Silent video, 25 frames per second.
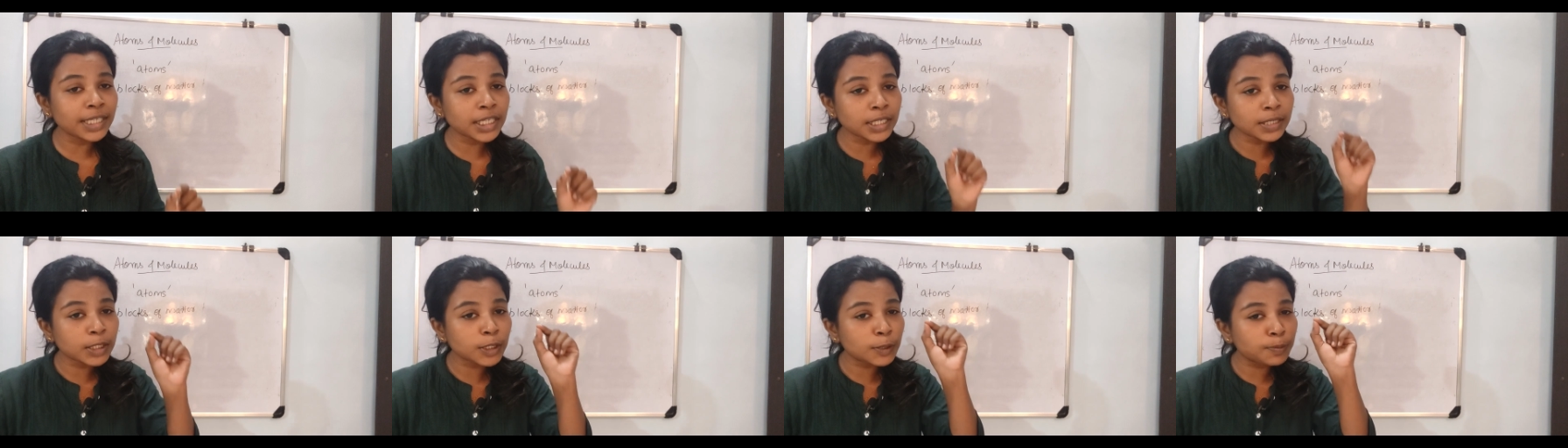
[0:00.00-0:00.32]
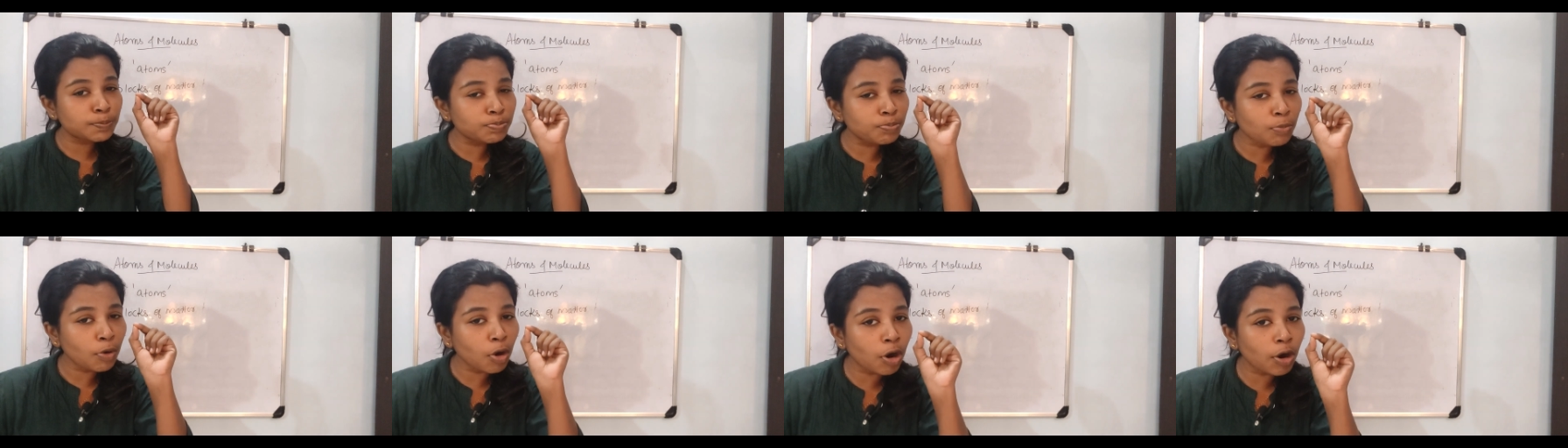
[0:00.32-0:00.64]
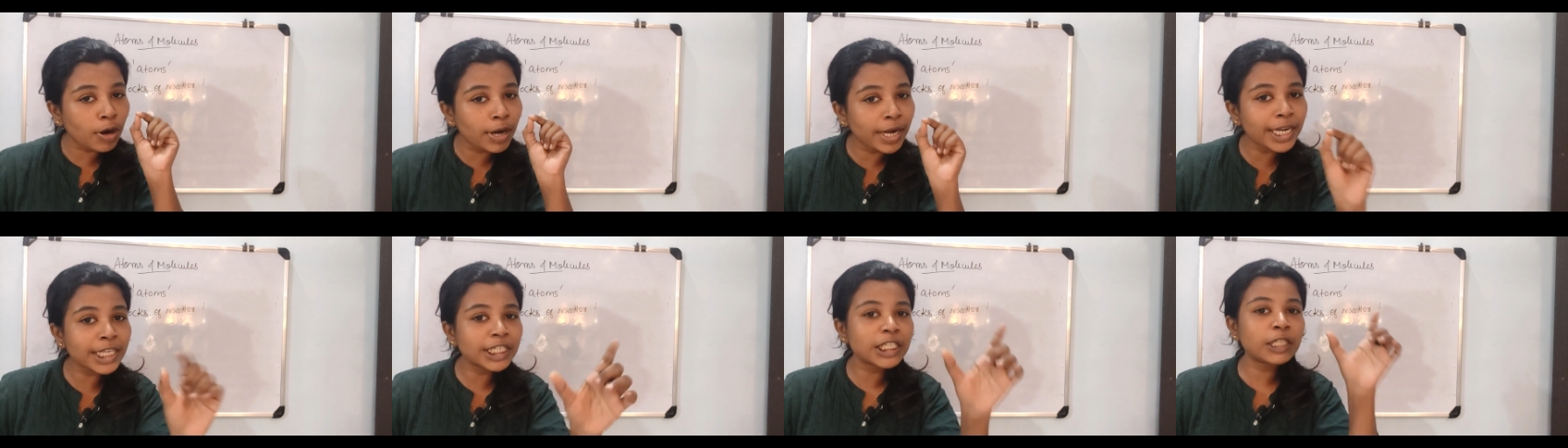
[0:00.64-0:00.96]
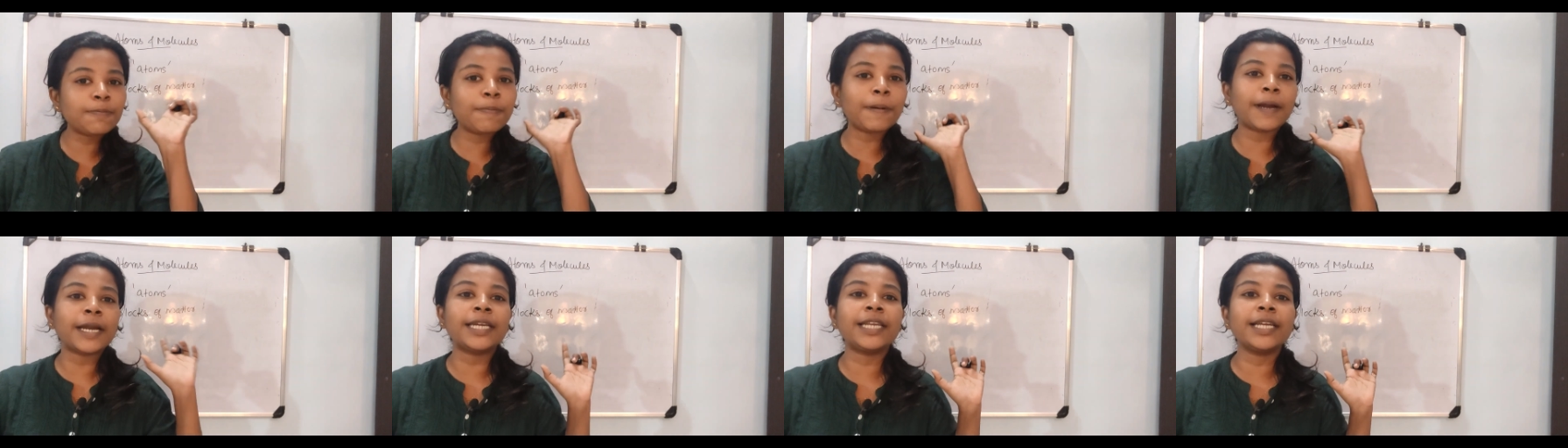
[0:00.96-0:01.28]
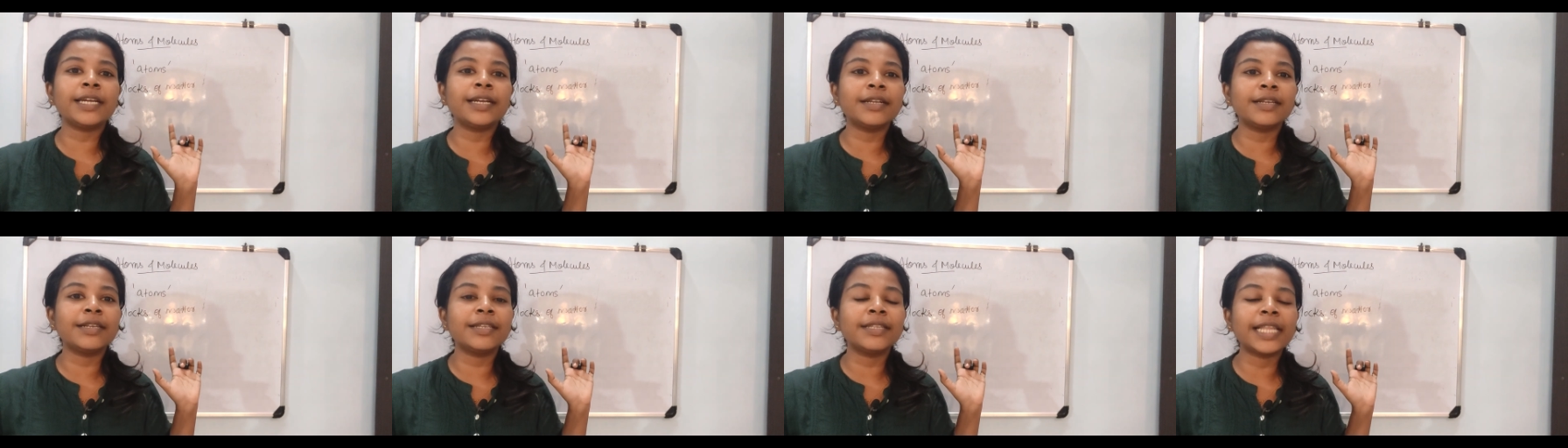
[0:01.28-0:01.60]
the smallest
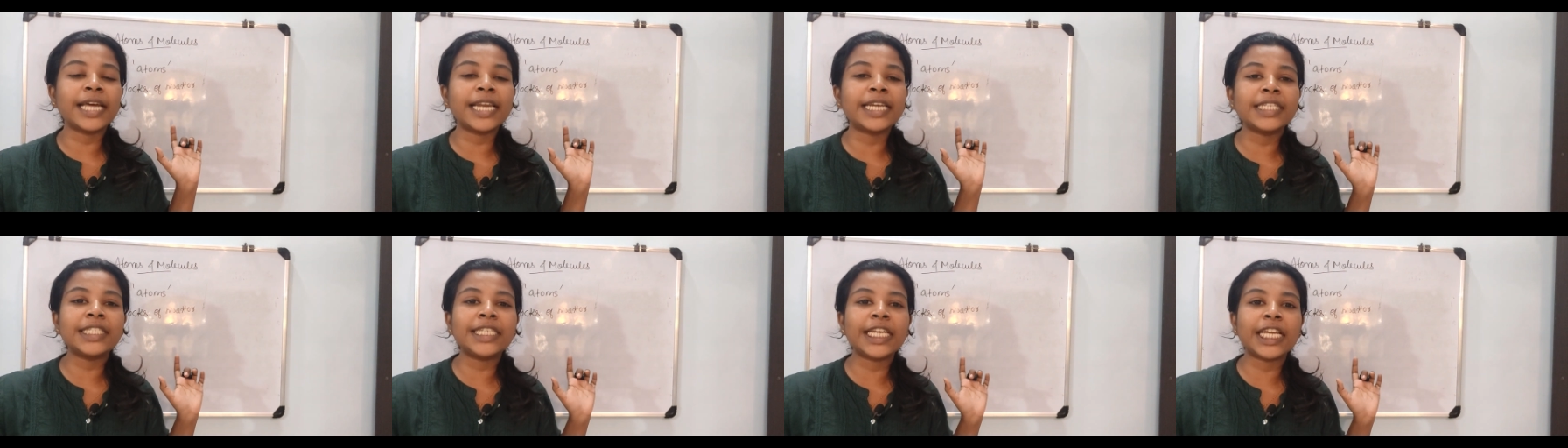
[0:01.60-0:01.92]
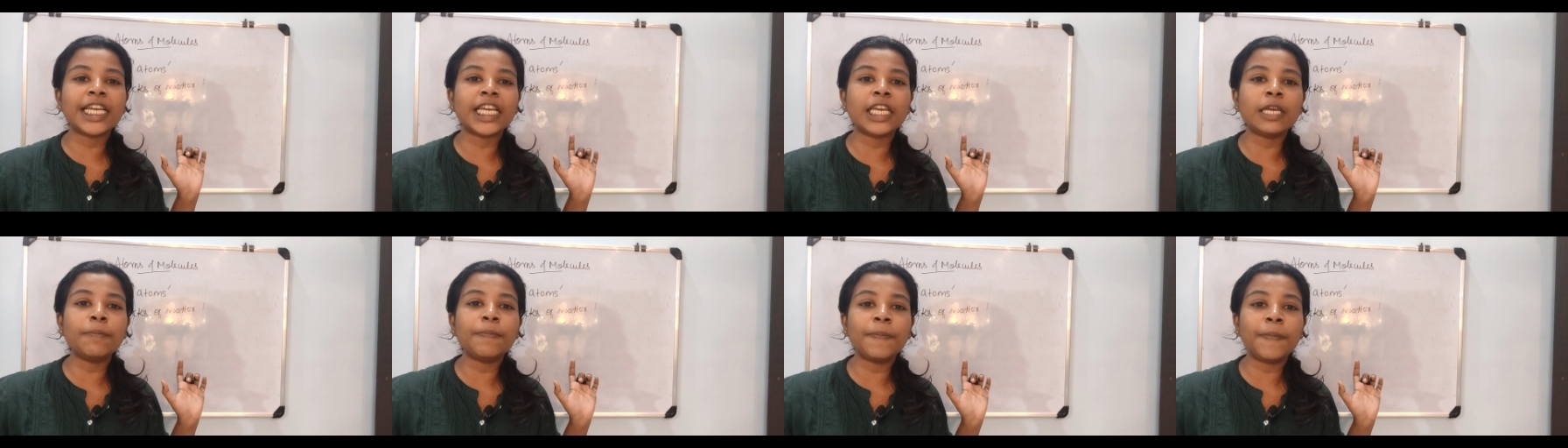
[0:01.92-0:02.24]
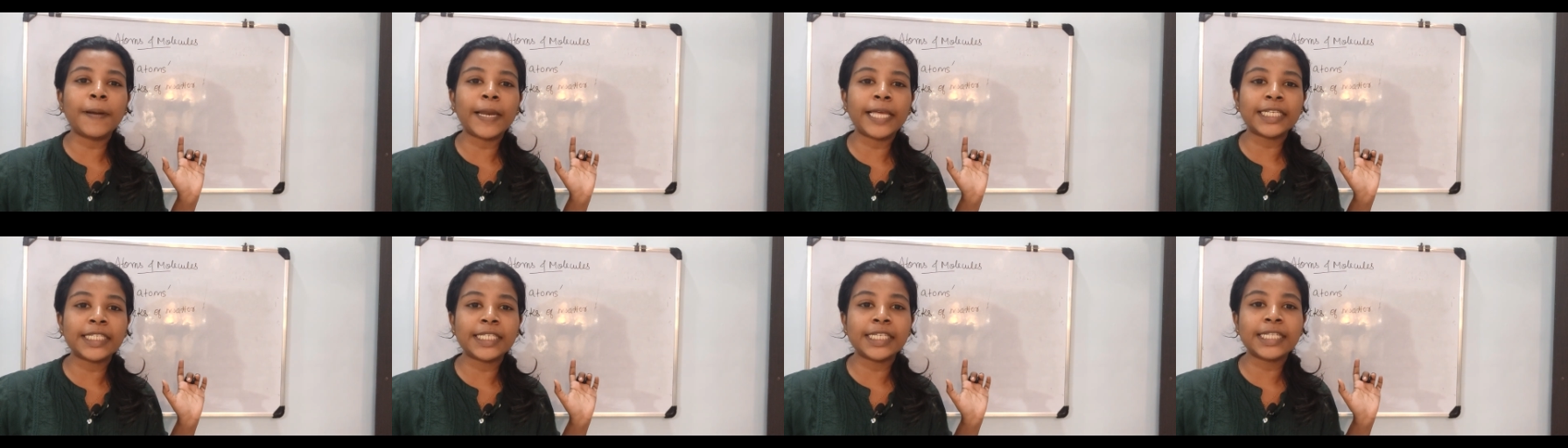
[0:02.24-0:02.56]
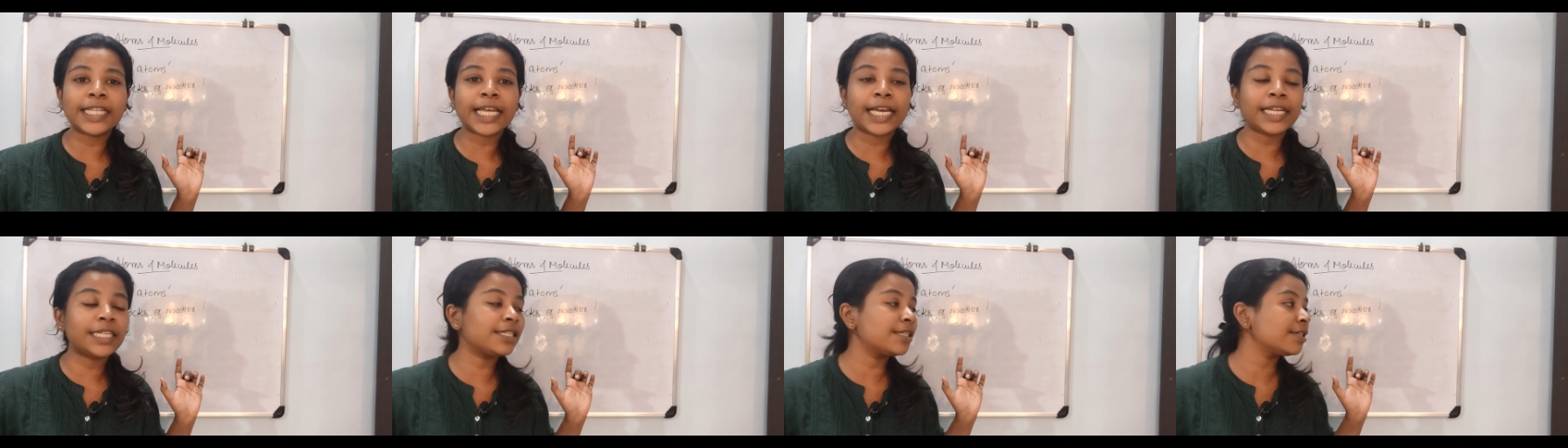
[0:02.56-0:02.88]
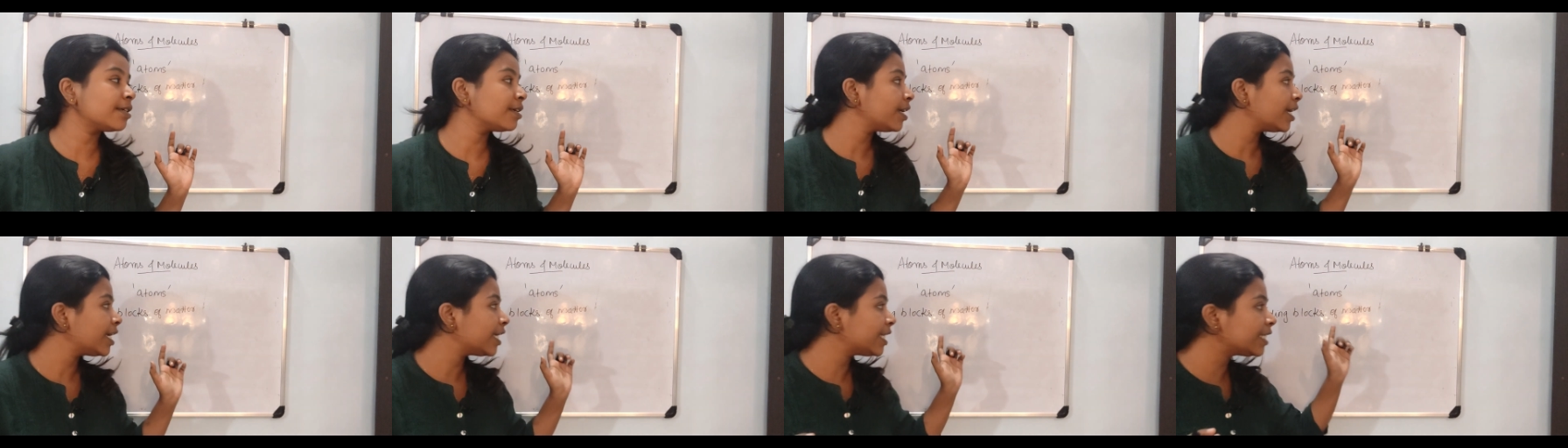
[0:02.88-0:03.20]
particle that is taking place in
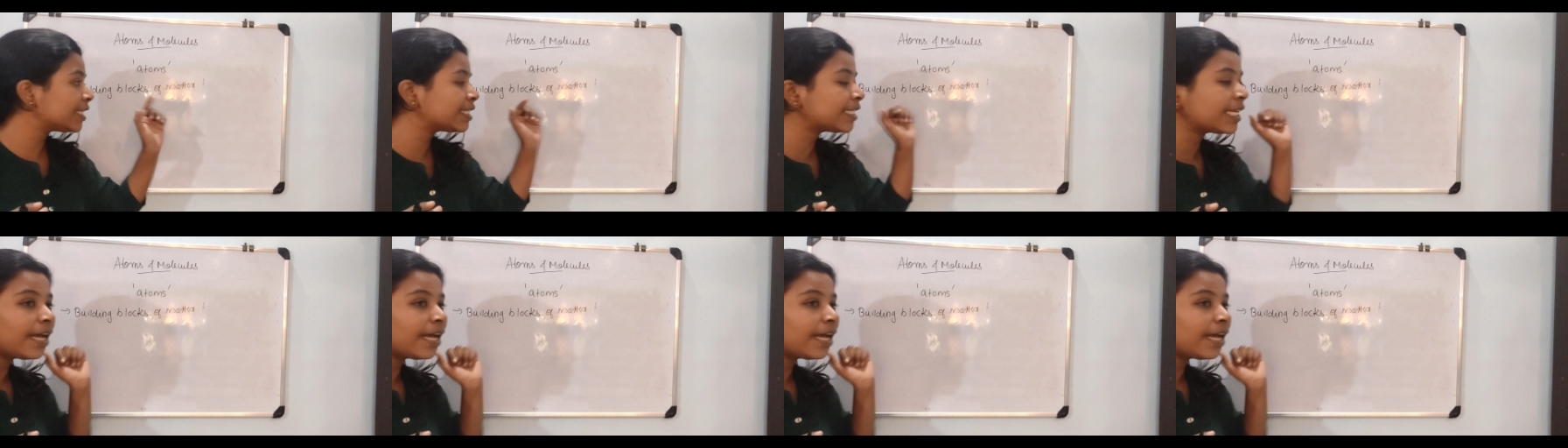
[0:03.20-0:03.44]
that? It is